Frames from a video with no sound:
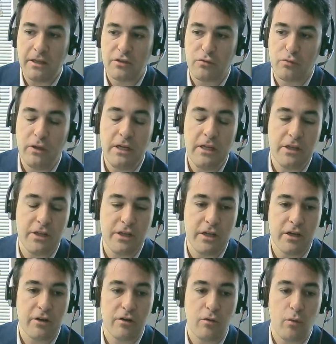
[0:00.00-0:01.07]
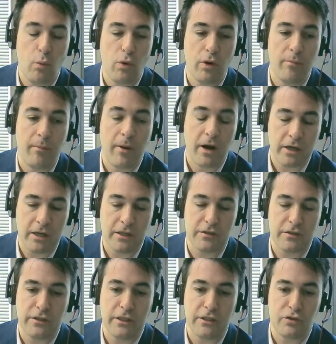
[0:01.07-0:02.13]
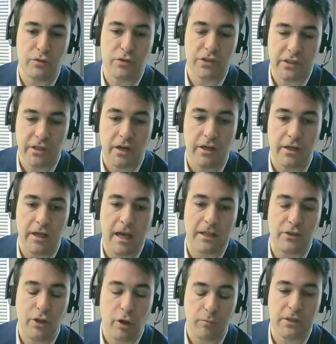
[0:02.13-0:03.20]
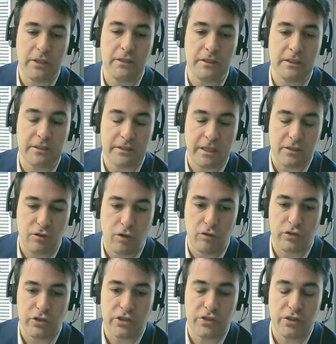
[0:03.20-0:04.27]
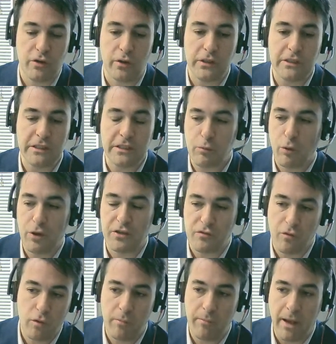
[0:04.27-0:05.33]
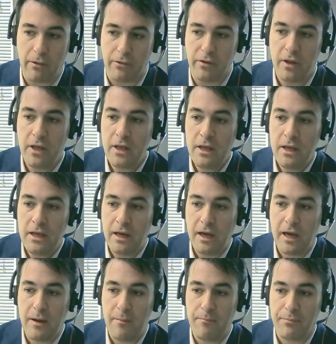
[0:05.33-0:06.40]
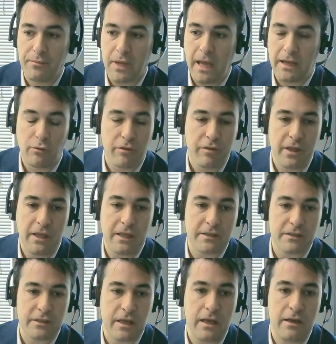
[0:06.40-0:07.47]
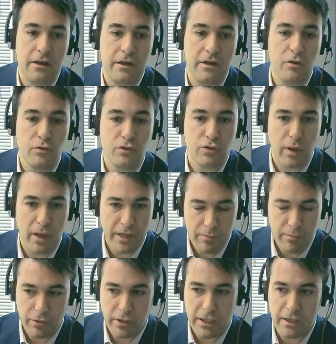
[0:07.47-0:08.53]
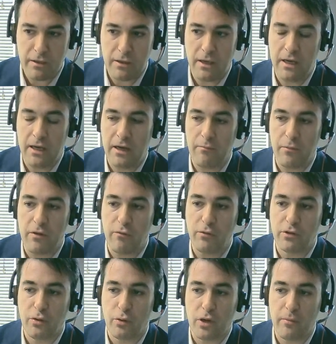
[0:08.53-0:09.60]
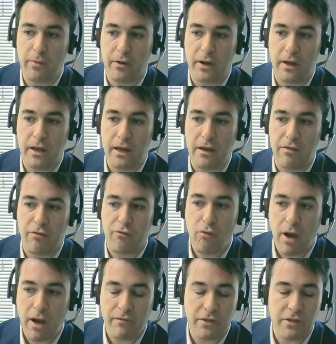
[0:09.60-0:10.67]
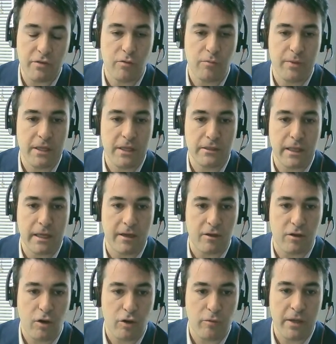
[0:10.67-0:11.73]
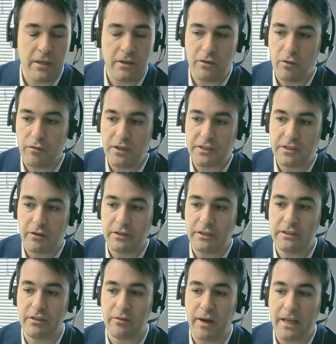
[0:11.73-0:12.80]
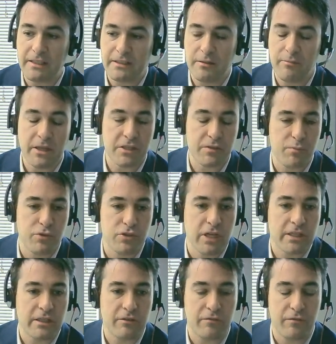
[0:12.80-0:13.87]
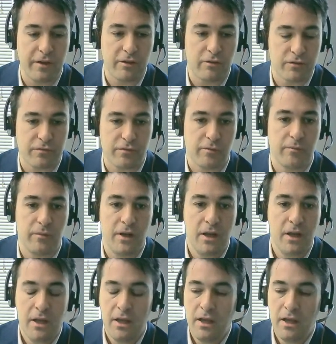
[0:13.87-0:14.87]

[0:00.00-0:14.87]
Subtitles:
and it's really a year where markets need to start adopting these technologies, you know, and this is what it's all about. I don't think it's new to anybody. If we talk about a thriving European data economy, you know, these are estimates, projected figures from